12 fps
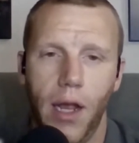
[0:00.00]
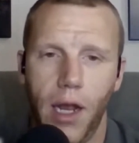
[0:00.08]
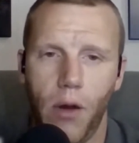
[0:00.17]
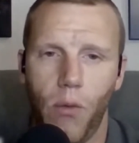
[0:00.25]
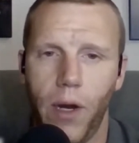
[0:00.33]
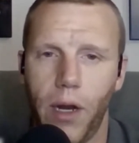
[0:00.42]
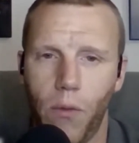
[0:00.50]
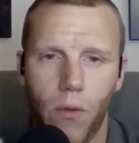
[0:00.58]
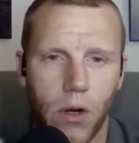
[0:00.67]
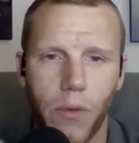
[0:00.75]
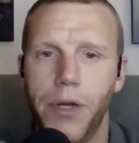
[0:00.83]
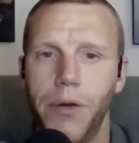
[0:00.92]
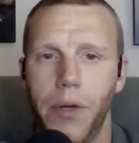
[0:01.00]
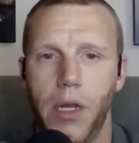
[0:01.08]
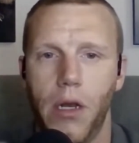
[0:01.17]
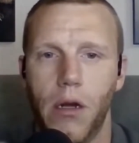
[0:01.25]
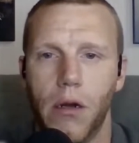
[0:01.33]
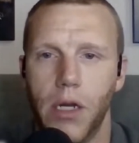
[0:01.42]
hey, wait, what are we
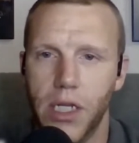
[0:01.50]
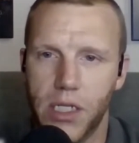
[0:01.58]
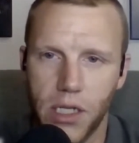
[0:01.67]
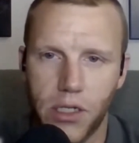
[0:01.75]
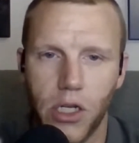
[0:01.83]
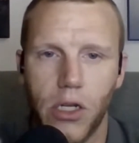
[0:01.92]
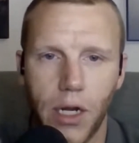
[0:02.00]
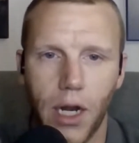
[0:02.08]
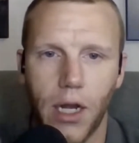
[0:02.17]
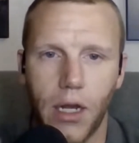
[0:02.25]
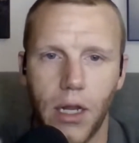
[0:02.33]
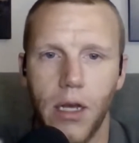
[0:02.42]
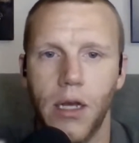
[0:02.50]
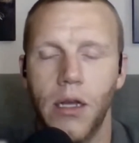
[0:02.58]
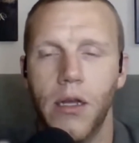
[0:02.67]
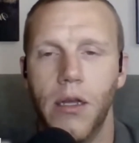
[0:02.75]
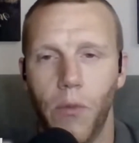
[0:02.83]
doing here? Is this a good idea?